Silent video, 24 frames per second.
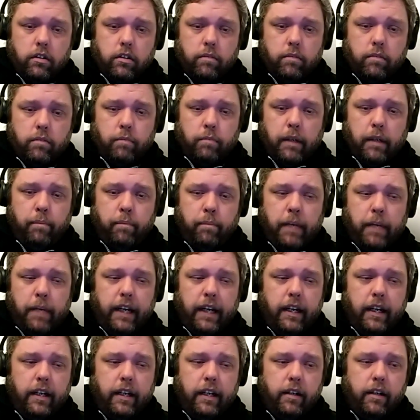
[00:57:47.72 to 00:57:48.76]
My
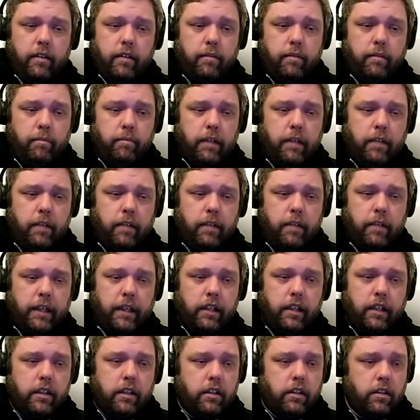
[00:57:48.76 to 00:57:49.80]
band, my
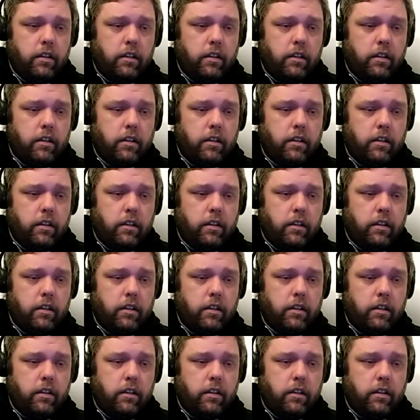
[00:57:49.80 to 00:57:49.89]
band.